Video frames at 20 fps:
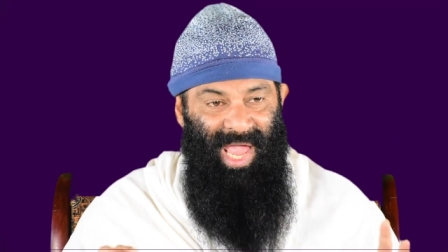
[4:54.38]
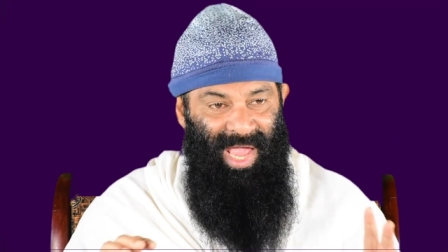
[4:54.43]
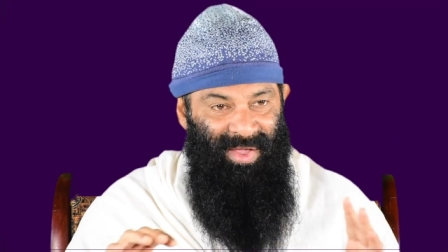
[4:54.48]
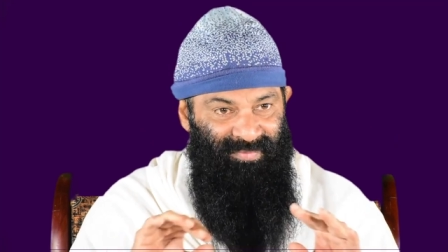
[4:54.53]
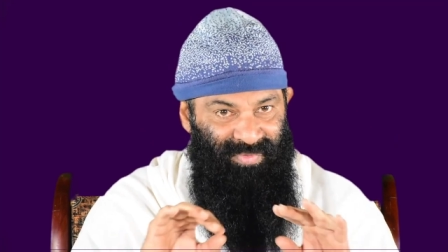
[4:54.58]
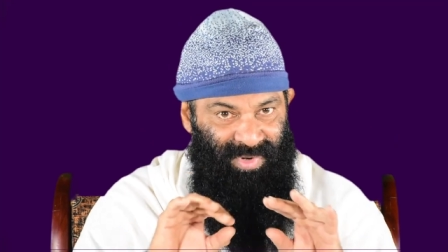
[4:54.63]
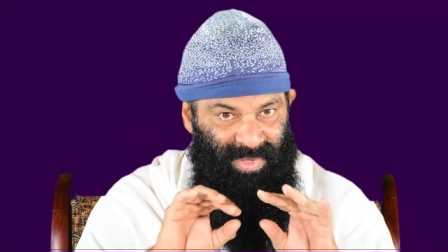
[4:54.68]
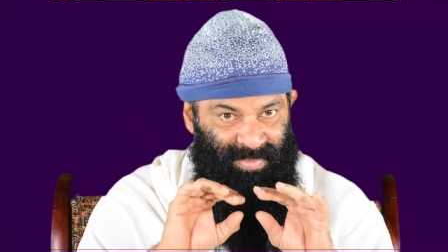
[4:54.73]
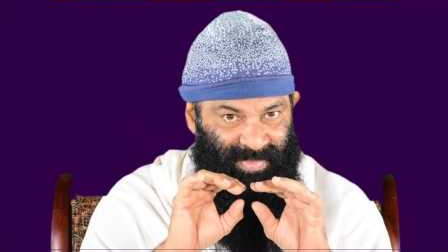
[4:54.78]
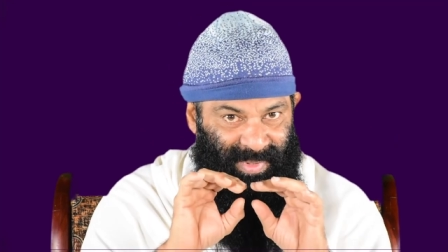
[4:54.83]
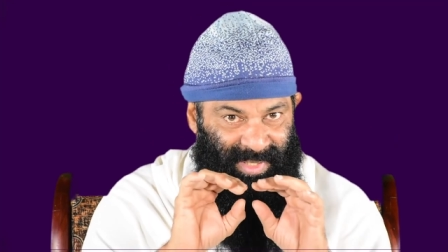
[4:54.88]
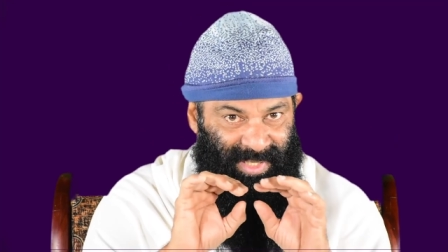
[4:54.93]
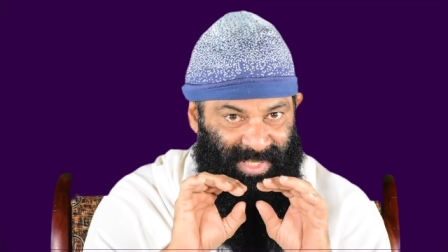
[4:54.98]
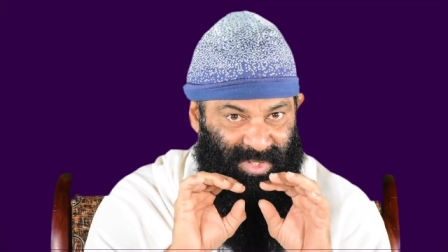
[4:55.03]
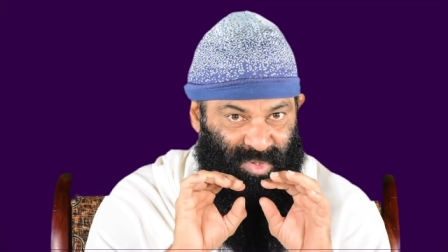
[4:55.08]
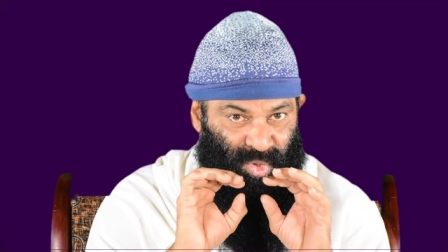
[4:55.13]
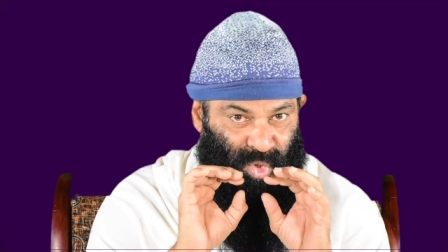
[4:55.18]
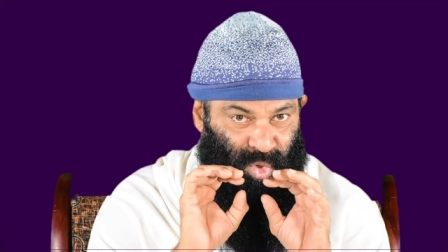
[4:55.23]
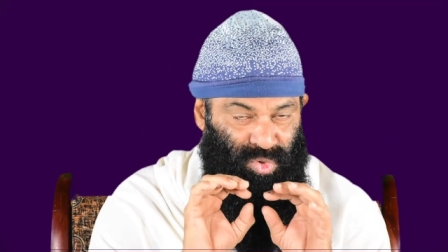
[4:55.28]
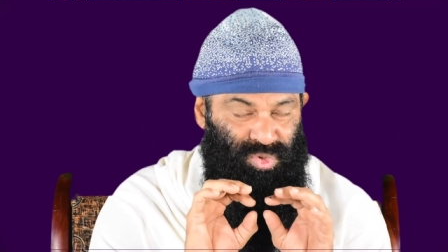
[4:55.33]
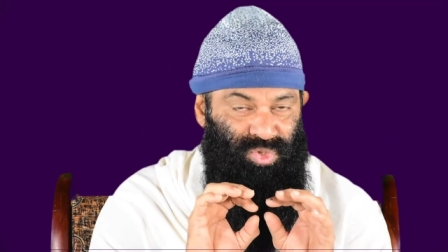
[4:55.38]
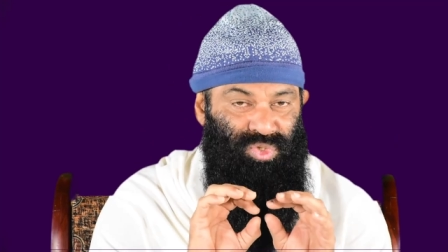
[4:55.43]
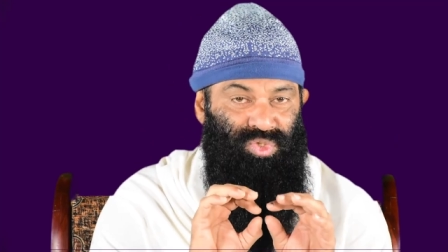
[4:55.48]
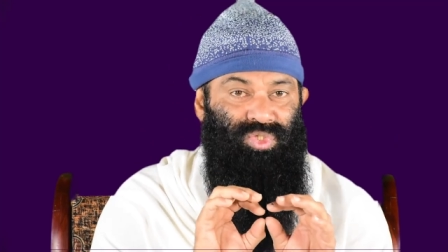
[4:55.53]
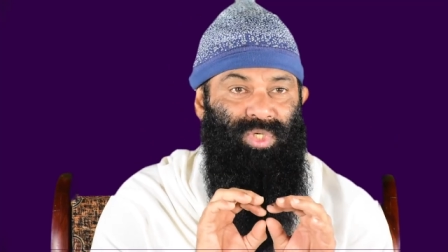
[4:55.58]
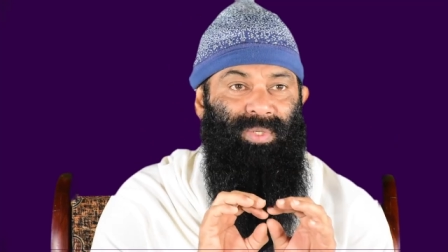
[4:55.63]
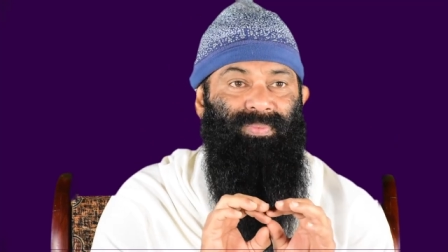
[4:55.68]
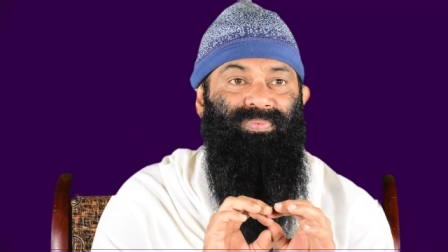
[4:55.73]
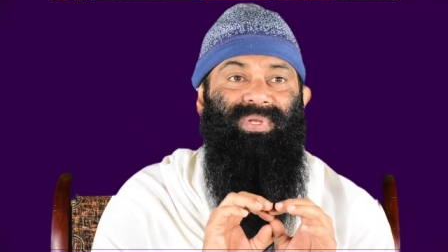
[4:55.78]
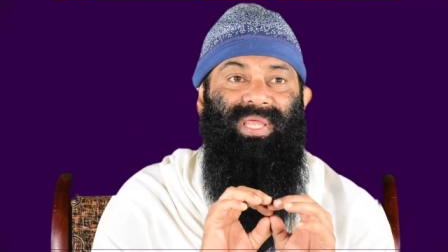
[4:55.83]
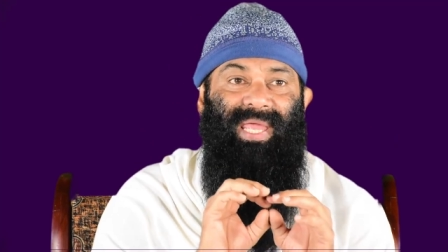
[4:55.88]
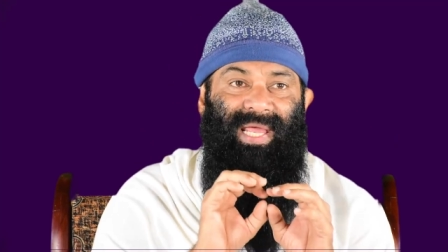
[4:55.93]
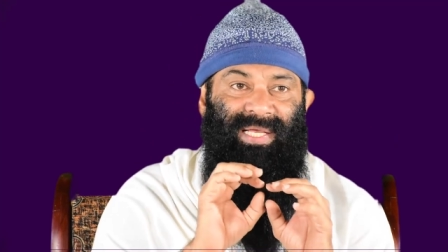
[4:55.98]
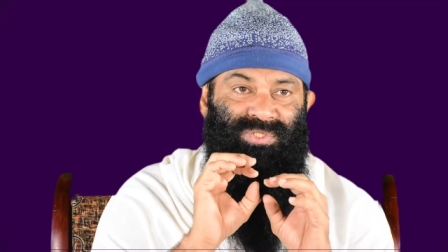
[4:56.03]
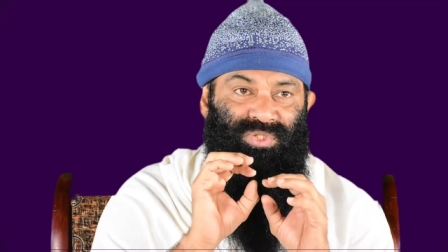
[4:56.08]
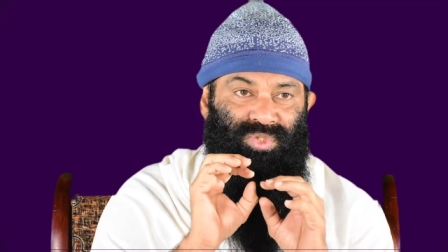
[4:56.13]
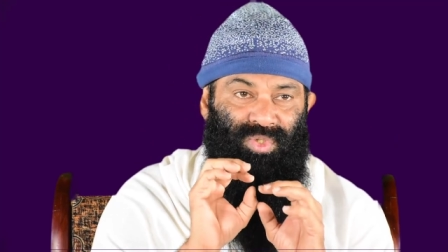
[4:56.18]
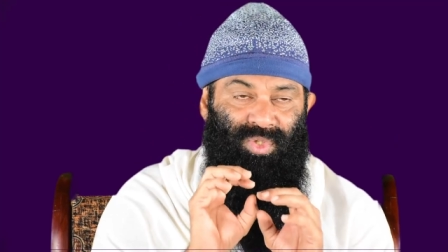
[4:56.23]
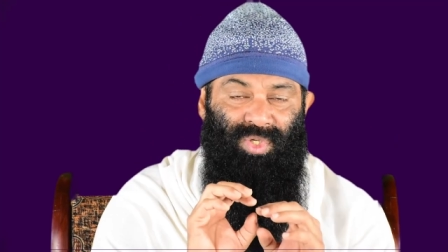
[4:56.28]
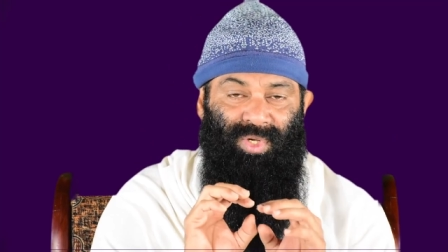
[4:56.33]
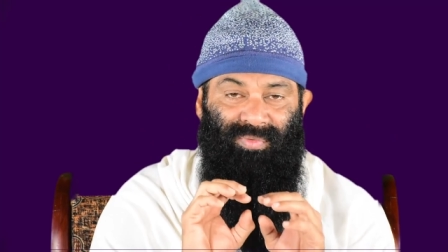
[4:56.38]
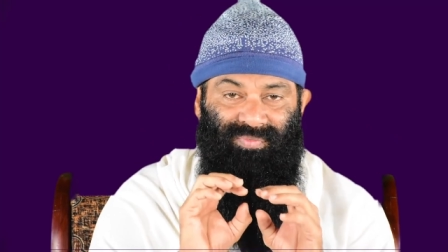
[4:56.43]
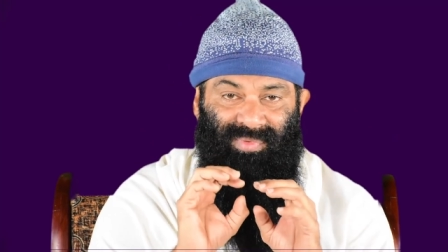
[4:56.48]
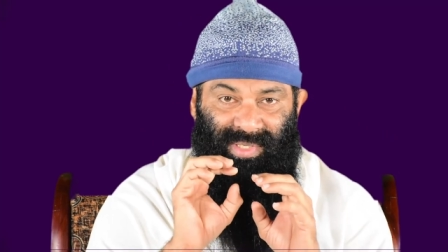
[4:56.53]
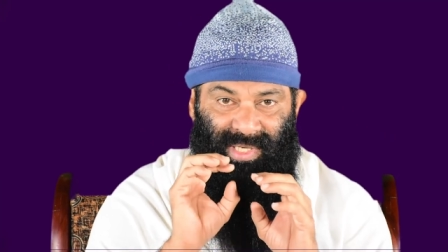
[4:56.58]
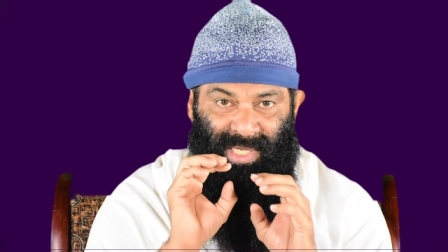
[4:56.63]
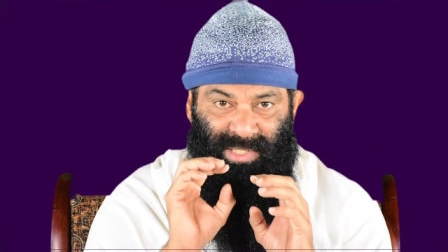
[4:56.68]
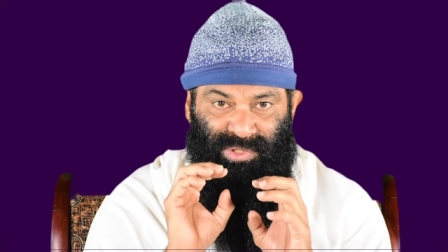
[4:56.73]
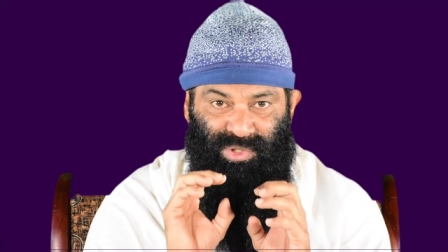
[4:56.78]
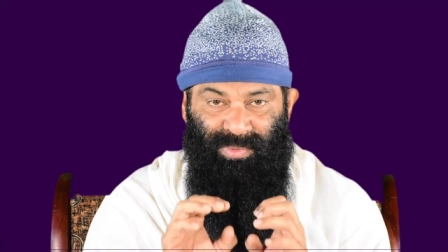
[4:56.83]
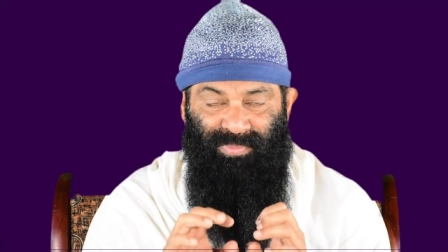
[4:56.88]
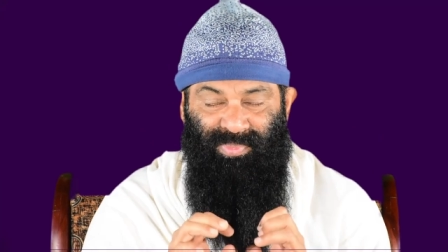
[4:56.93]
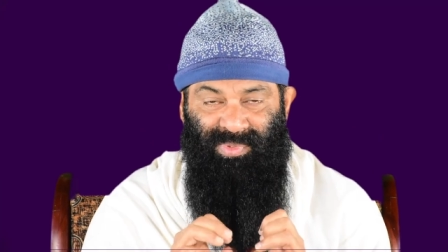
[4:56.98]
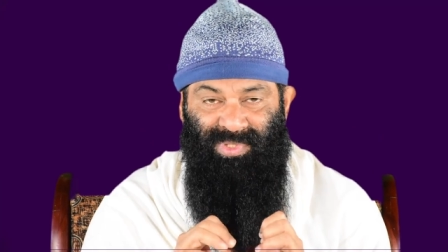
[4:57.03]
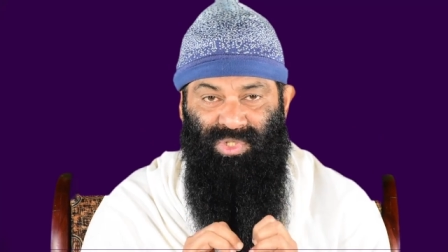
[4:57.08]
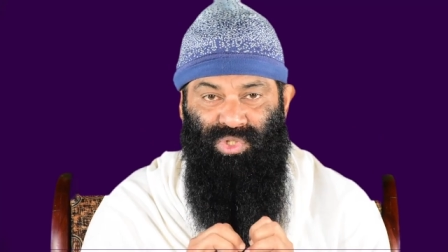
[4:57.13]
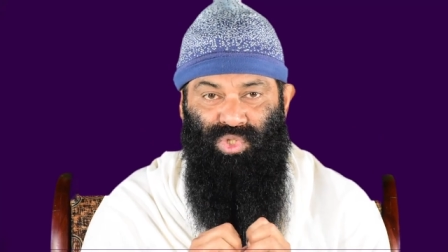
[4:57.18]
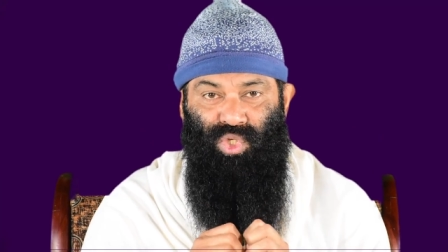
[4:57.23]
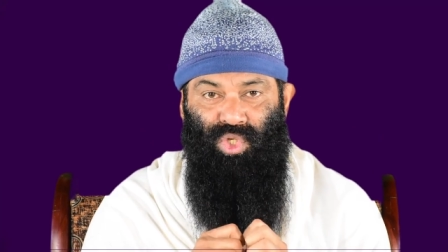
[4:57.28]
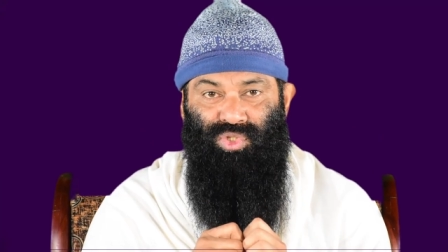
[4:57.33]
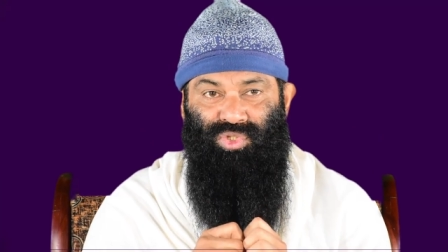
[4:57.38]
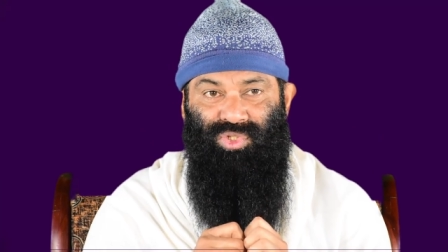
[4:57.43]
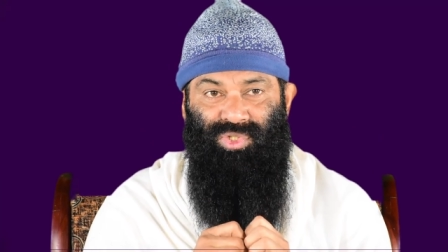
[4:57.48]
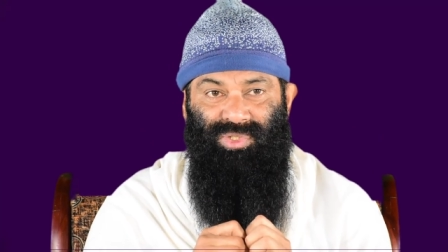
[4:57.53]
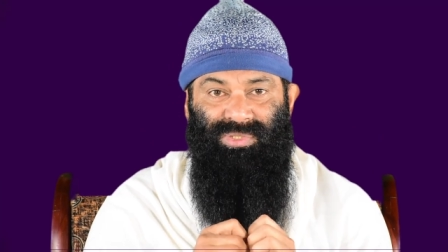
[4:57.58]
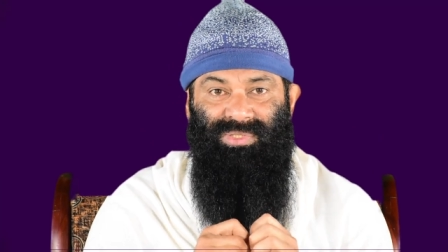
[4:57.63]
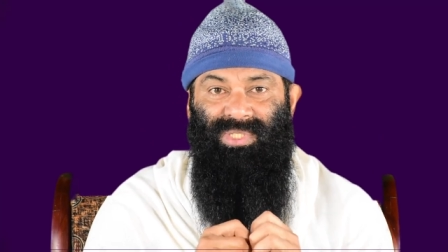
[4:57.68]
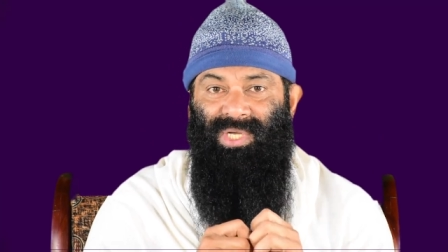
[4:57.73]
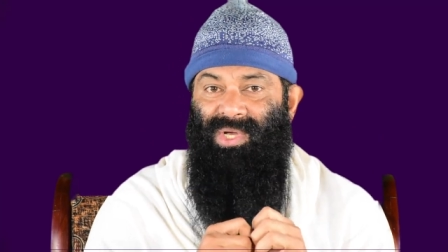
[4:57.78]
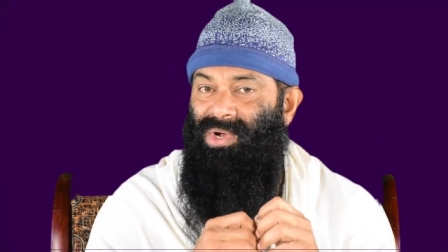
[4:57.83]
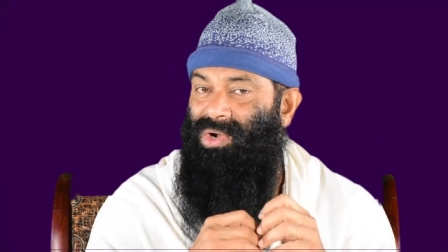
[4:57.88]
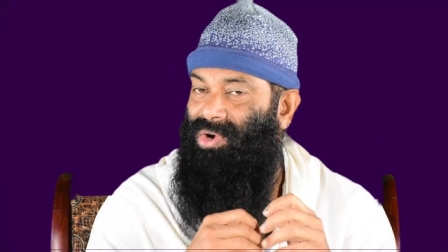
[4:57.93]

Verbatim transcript: Everybody non-stop catch hold of the naturopathy doctors